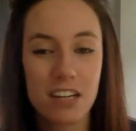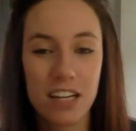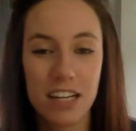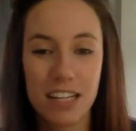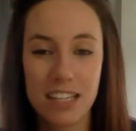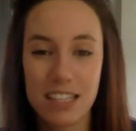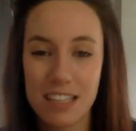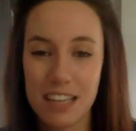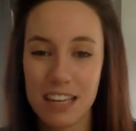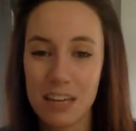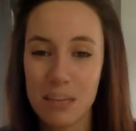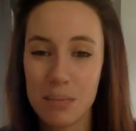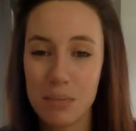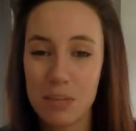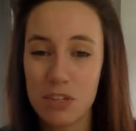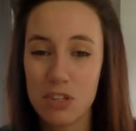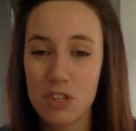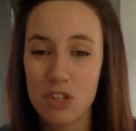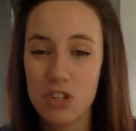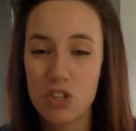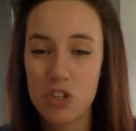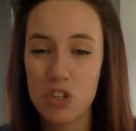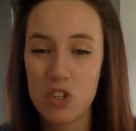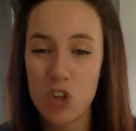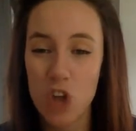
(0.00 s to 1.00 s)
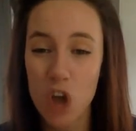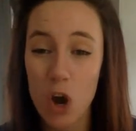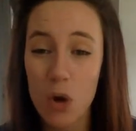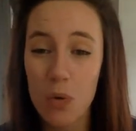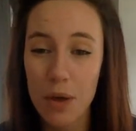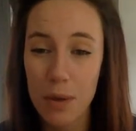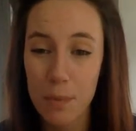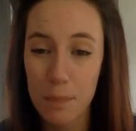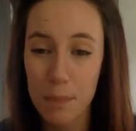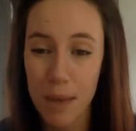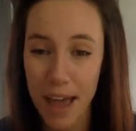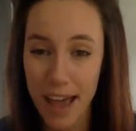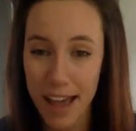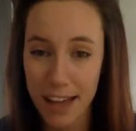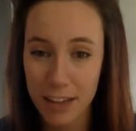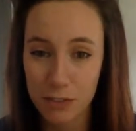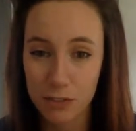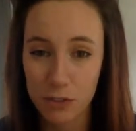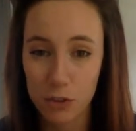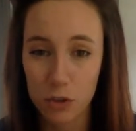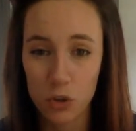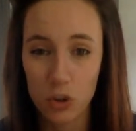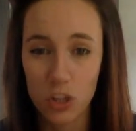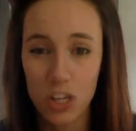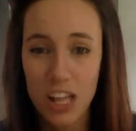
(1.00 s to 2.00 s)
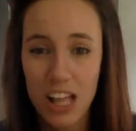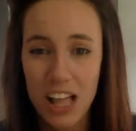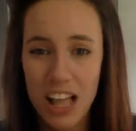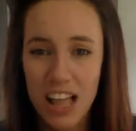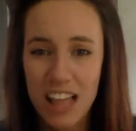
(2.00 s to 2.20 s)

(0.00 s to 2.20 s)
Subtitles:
is going to be so impactful